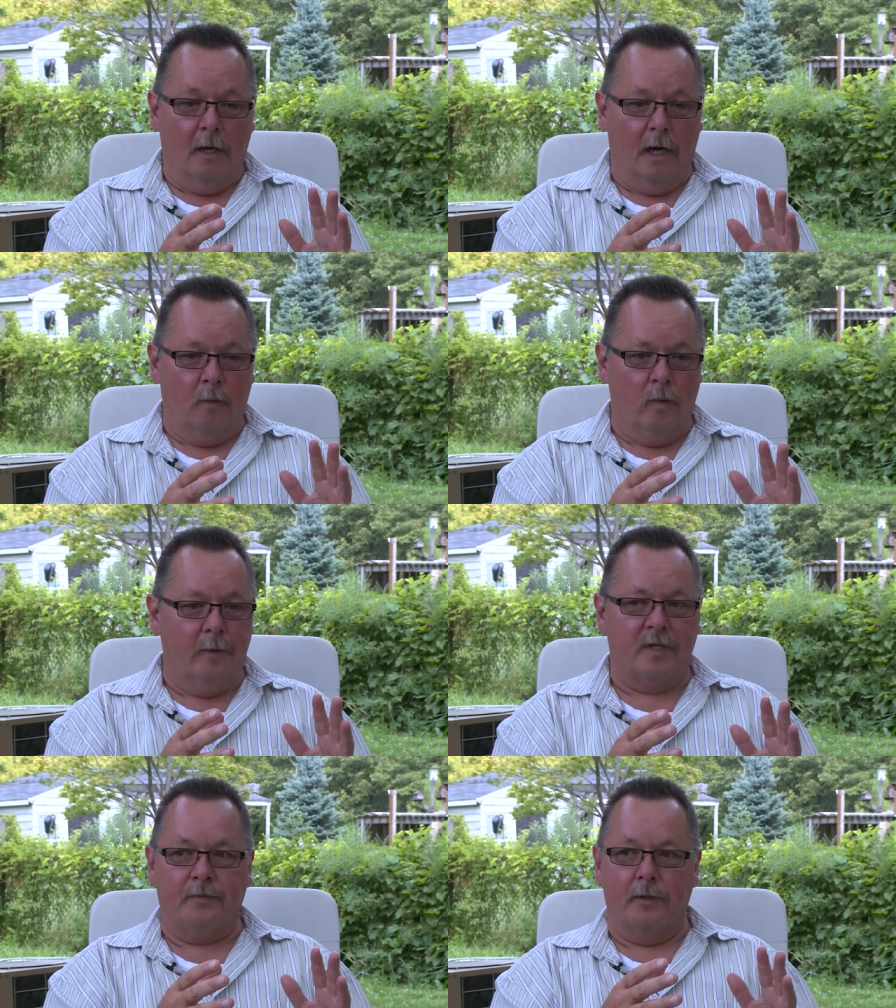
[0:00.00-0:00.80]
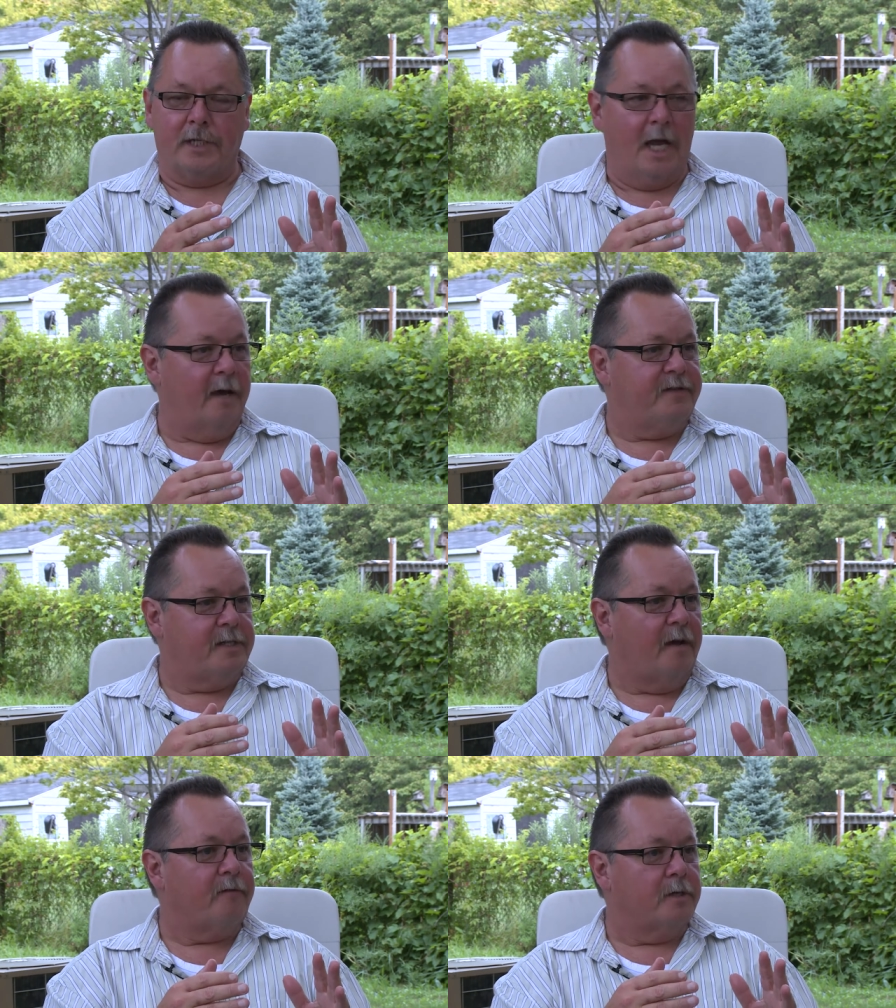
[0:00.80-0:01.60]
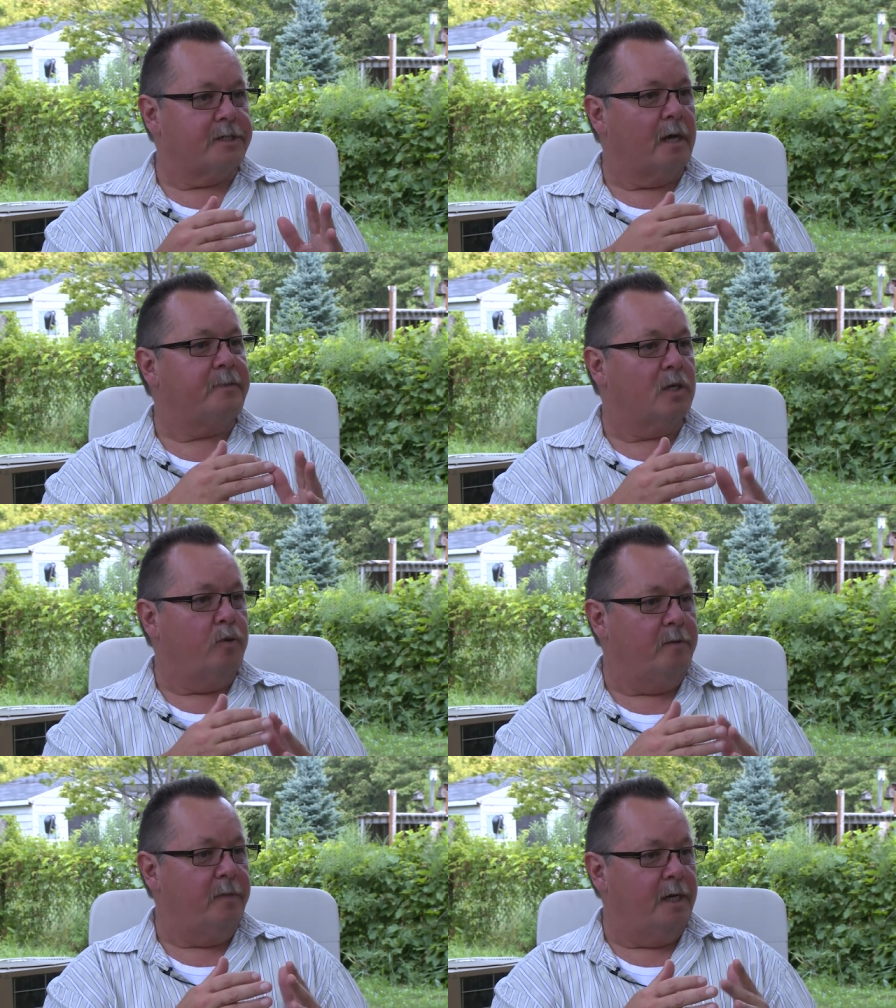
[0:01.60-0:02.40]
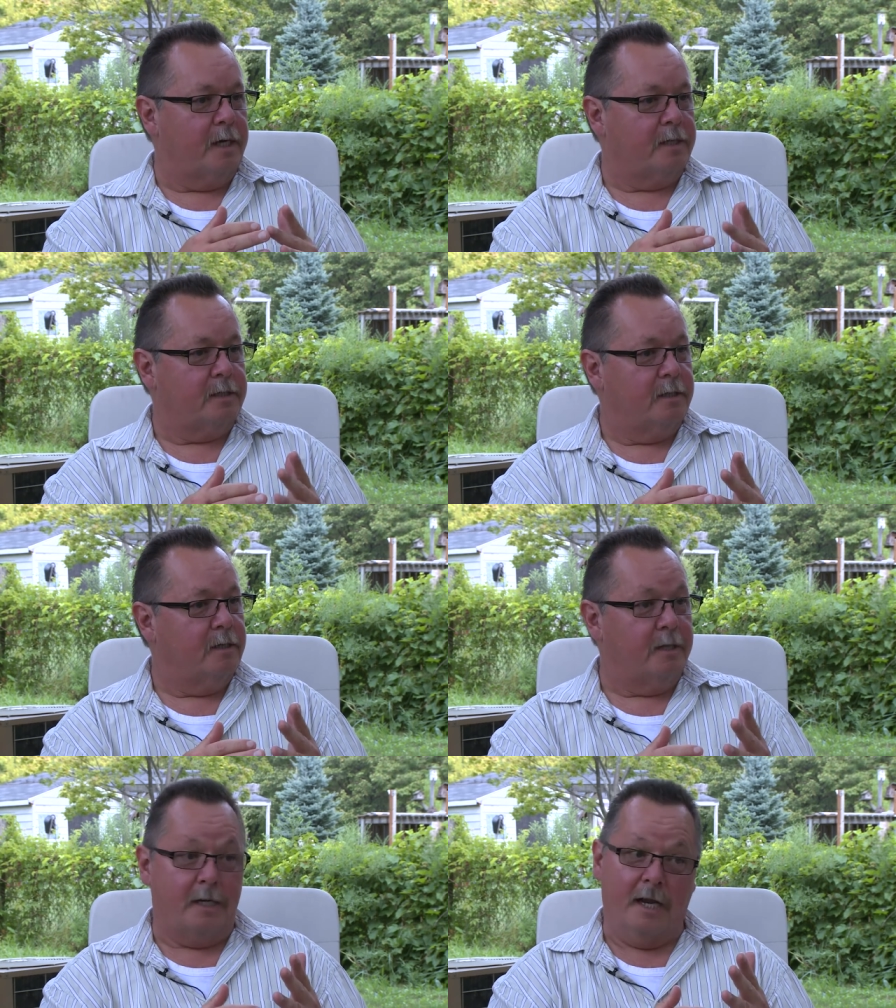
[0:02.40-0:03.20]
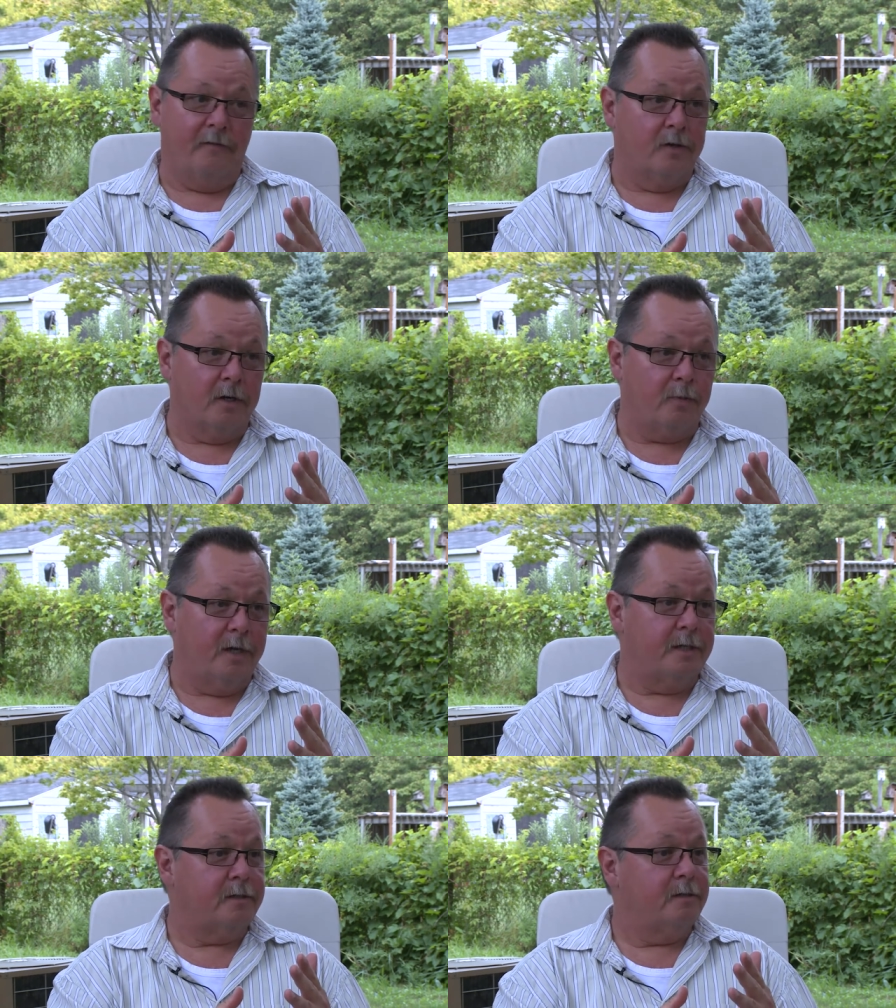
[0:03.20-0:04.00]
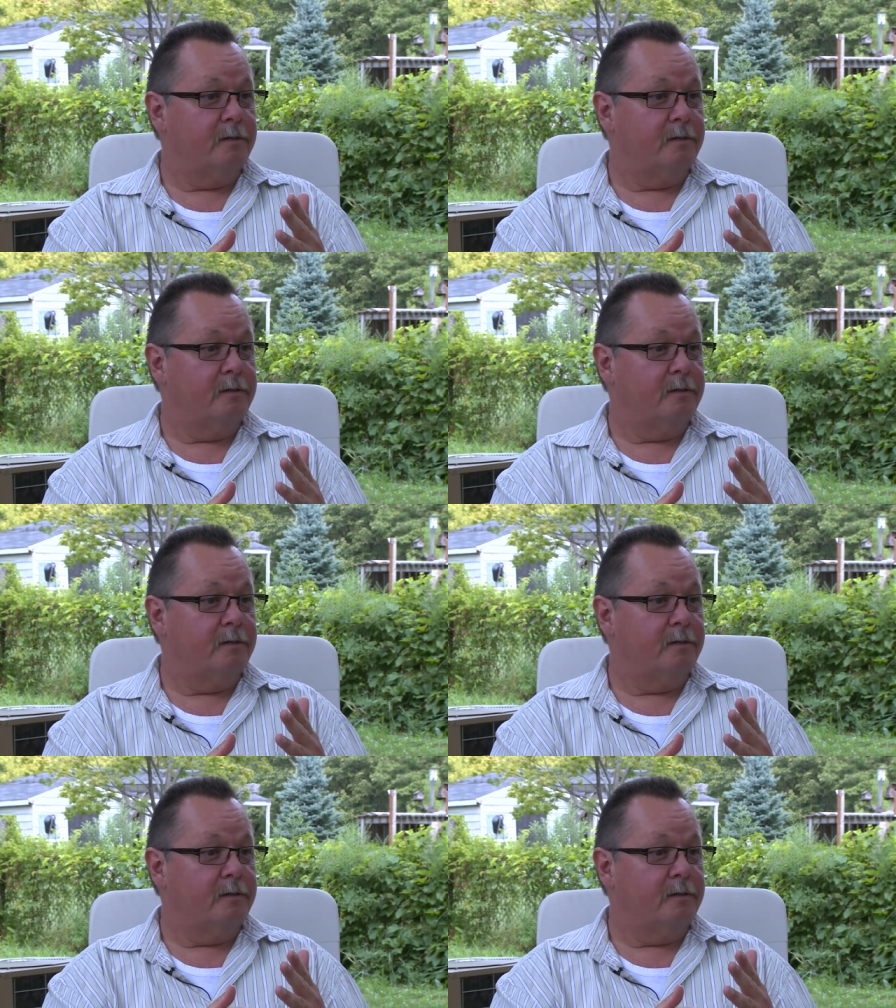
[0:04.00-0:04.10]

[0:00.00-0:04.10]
Um, we were supposed to have several subsequent meetings that never took place.